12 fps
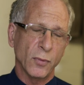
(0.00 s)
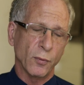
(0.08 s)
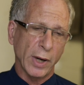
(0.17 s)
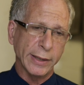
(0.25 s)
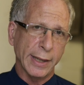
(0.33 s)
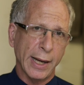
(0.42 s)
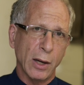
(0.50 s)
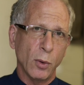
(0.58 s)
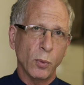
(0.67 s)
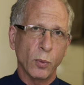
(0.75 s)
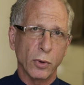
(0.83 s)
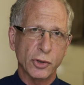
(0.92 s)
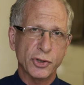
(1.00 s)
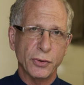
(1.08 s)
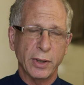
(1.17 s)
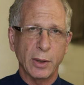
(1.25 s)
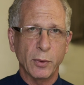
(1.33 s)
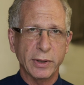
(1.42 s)
Right now, we're
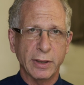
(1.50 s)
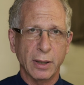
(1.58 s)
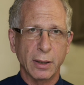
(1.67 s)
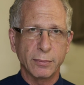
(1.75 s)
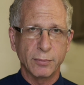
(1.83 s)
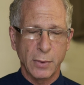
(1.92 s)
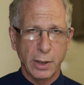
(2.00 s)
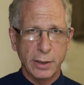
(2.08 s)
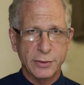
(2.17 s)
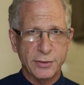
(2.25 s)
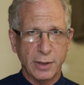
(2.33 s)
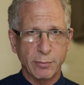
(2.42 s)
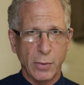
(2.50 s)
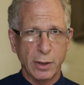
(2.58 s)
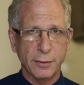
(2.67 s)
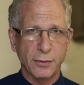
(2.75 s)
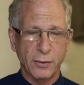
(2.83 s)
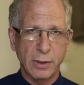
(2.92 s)
shooting with the
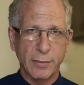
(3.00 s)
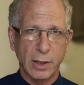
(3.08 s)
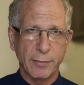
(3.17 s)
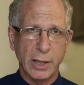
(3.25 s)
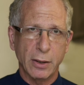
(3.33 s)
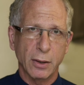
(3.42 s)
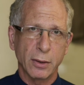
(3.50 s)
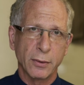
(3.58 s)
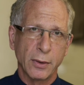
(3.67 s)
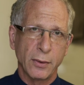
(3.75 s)
Sigma 30mm